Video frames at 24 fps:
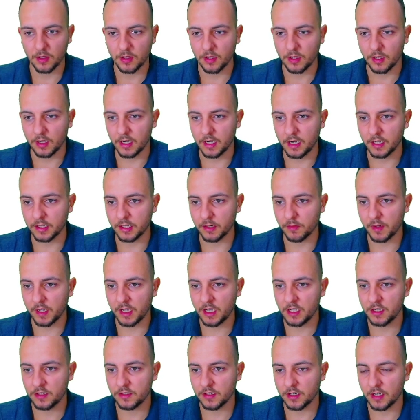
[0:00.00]
the
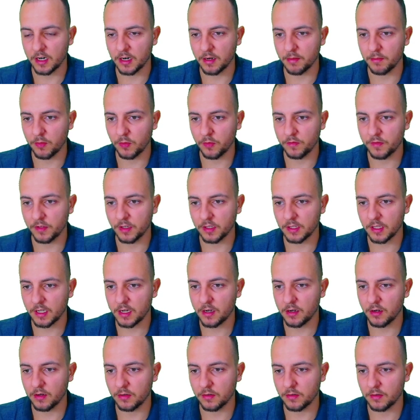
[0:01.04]
range are moving
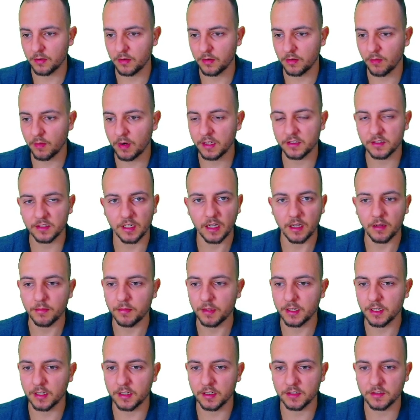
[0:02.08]
down. Why is that?
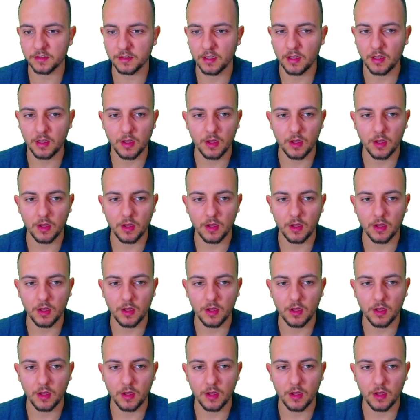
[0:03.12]
Because